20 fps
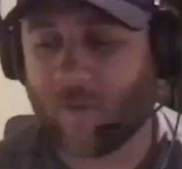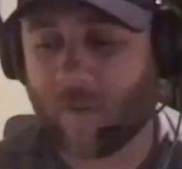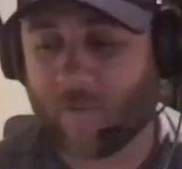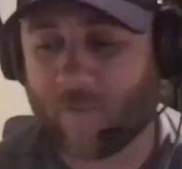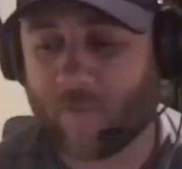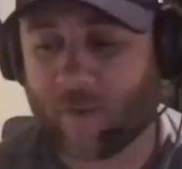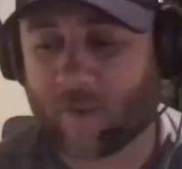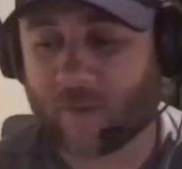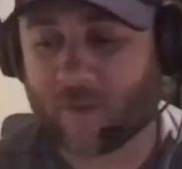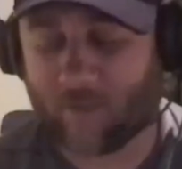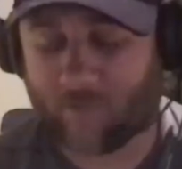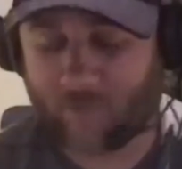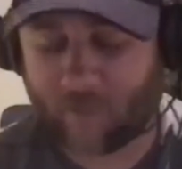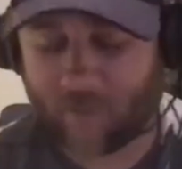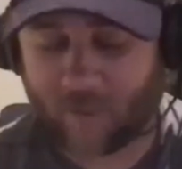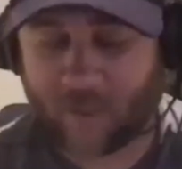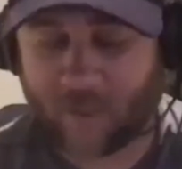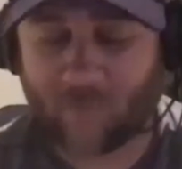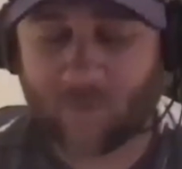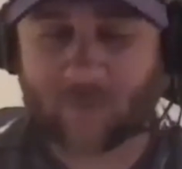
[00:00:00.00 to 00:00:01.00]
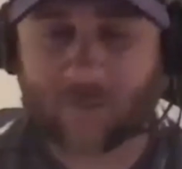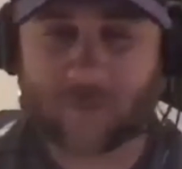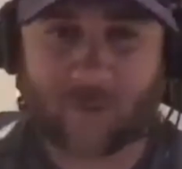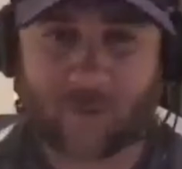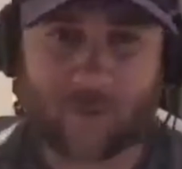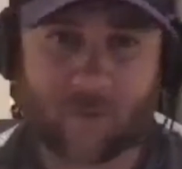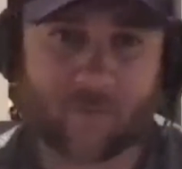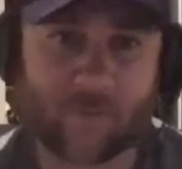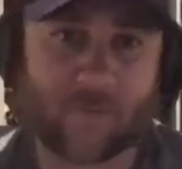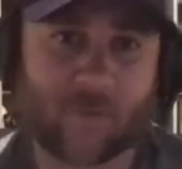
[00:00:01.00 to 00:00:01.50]
actually been there
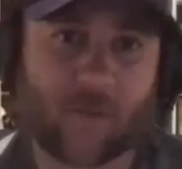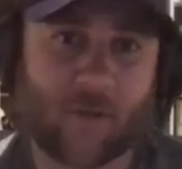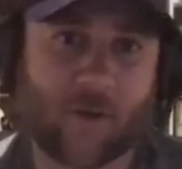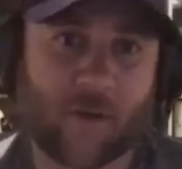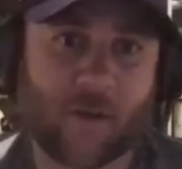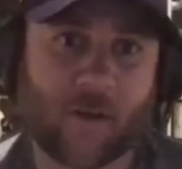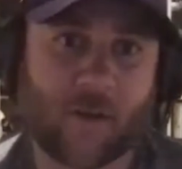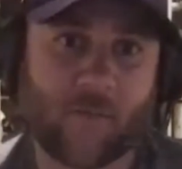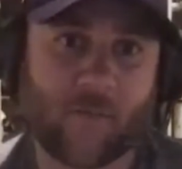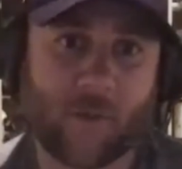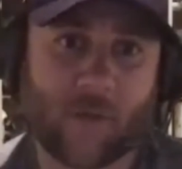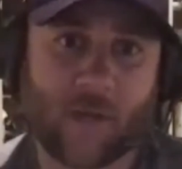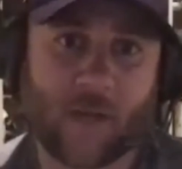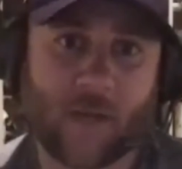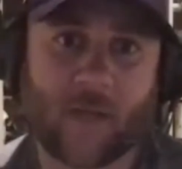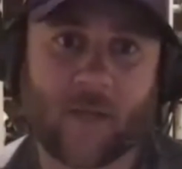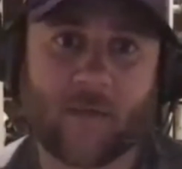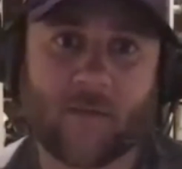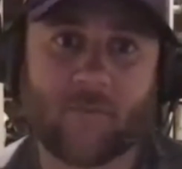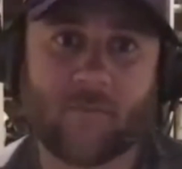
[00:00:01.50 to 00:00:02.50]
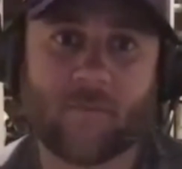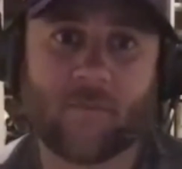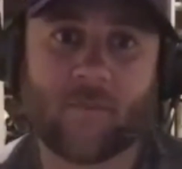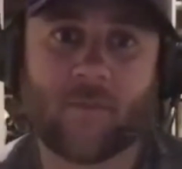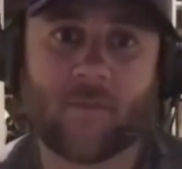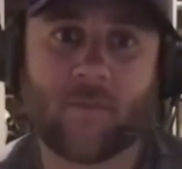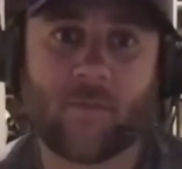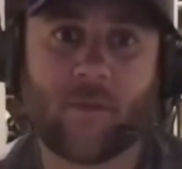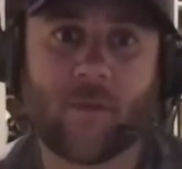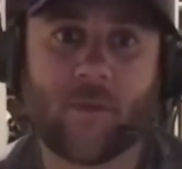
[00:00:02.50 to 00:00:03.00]
myself, so I can relate
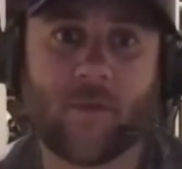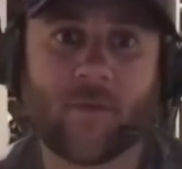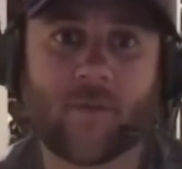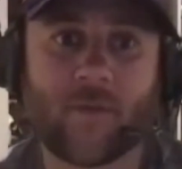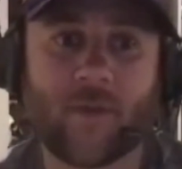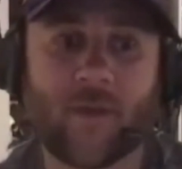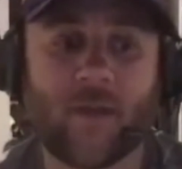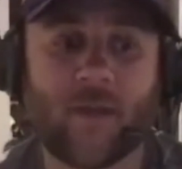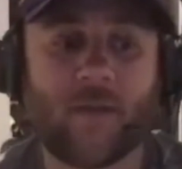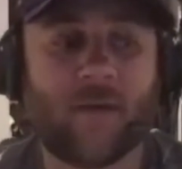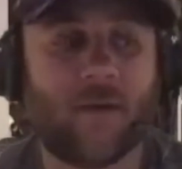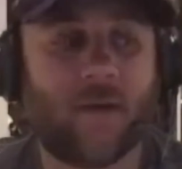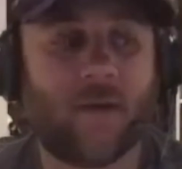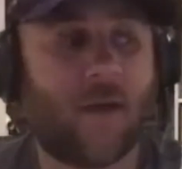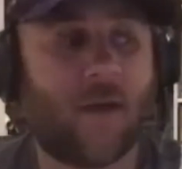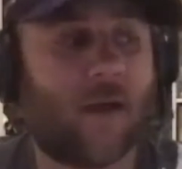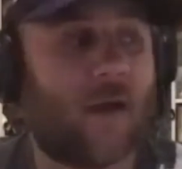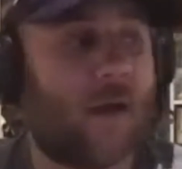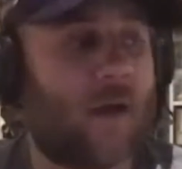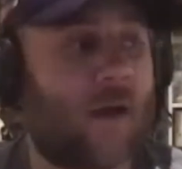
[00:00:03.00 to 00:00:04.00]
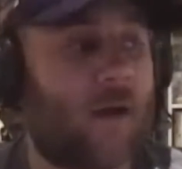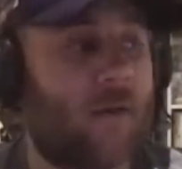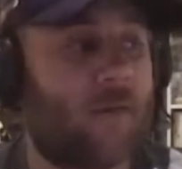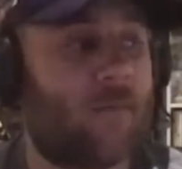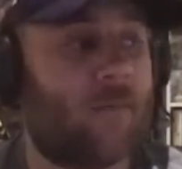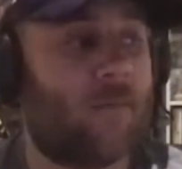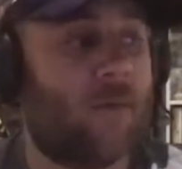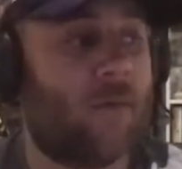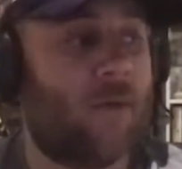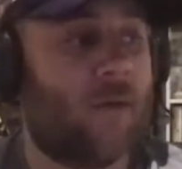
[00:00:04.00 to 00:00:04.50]
to what you said.
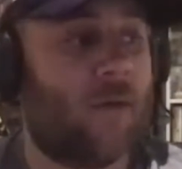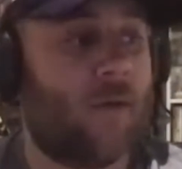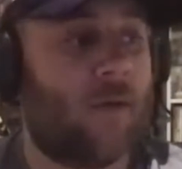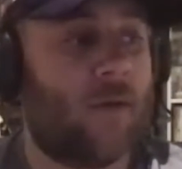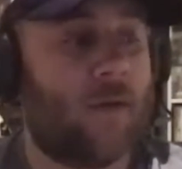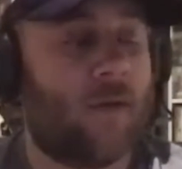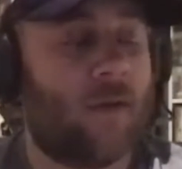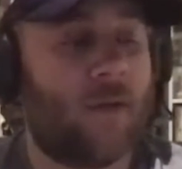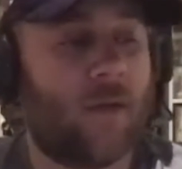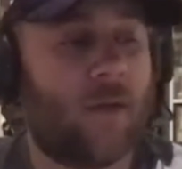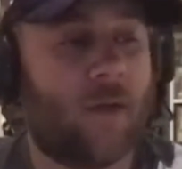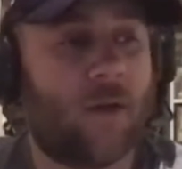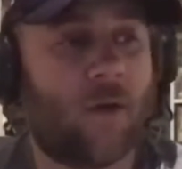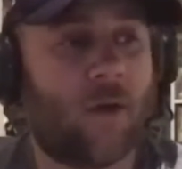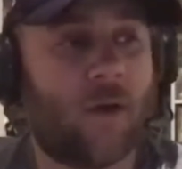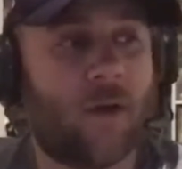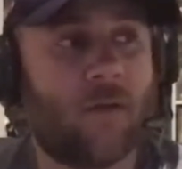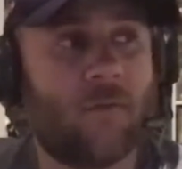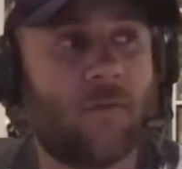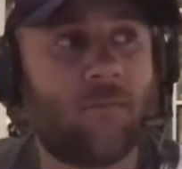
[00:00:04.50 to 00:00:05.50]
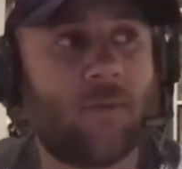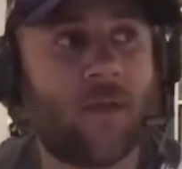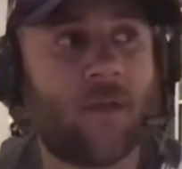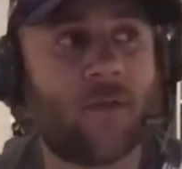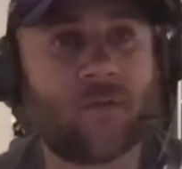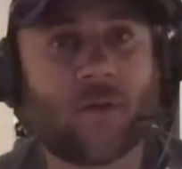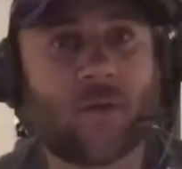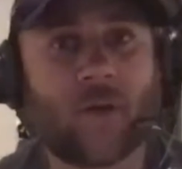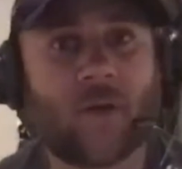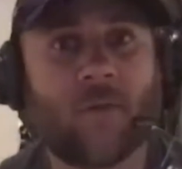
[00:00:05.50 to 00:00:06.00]
I did
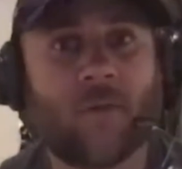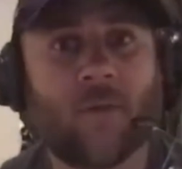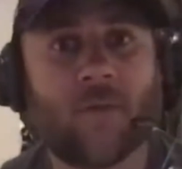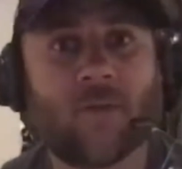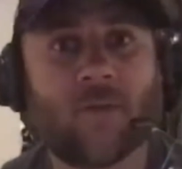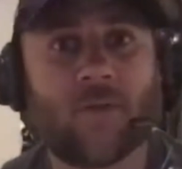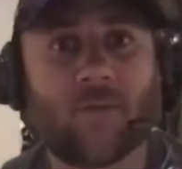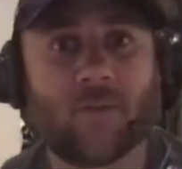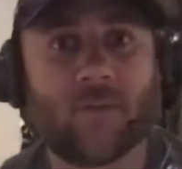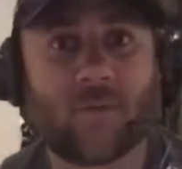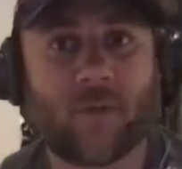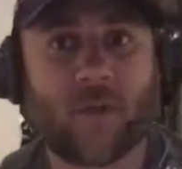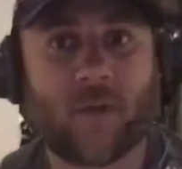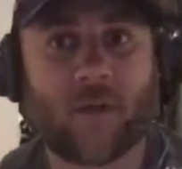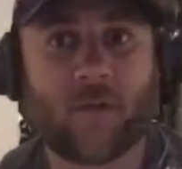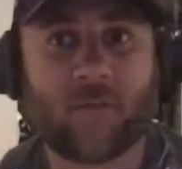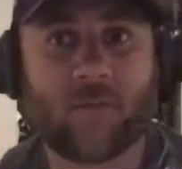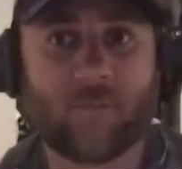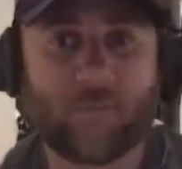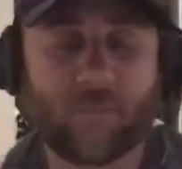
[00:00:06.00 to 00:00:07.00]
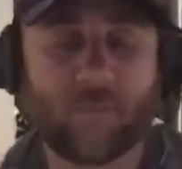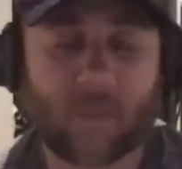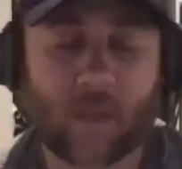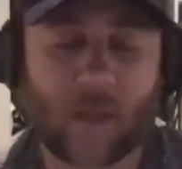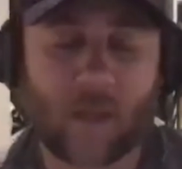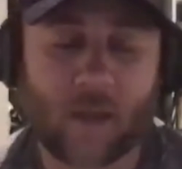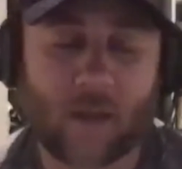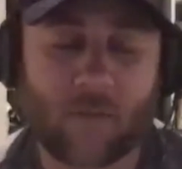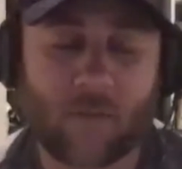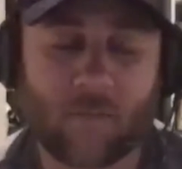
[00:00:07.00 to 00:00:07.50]
try to commit suicide
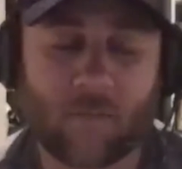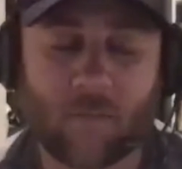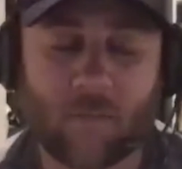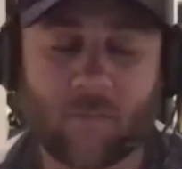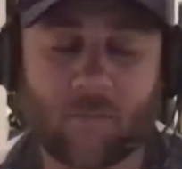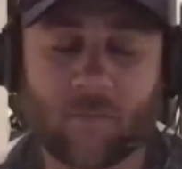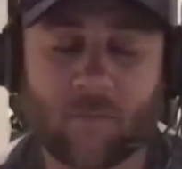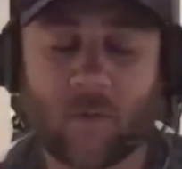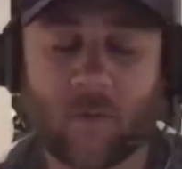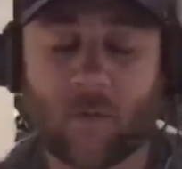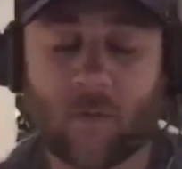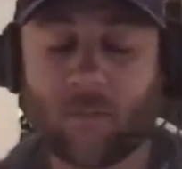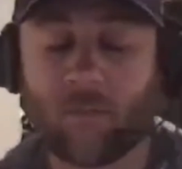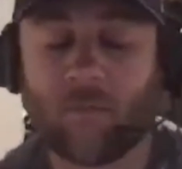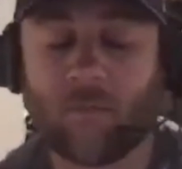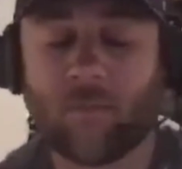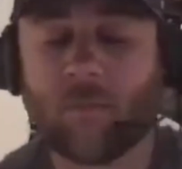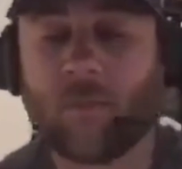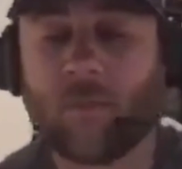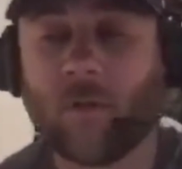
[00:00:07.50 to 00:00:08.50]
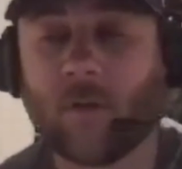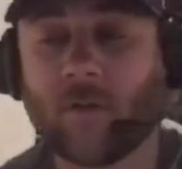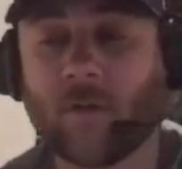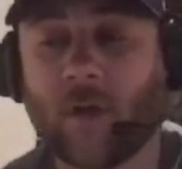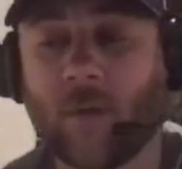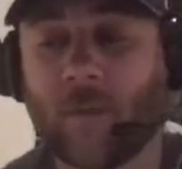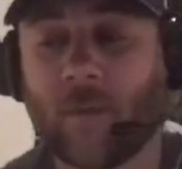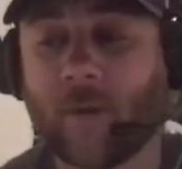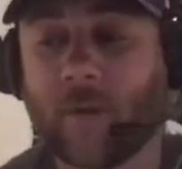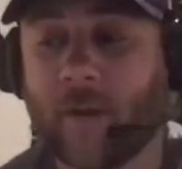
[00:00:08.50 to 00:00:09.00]
a long
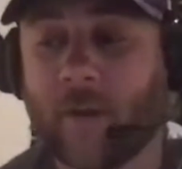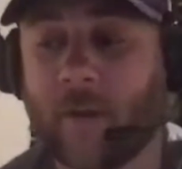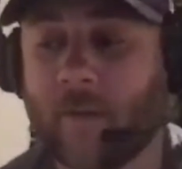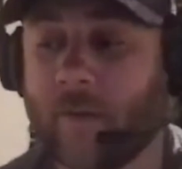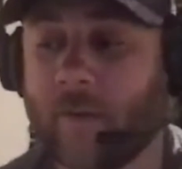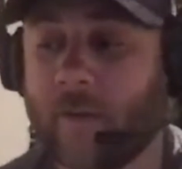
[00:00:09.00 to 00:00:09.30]
time ago.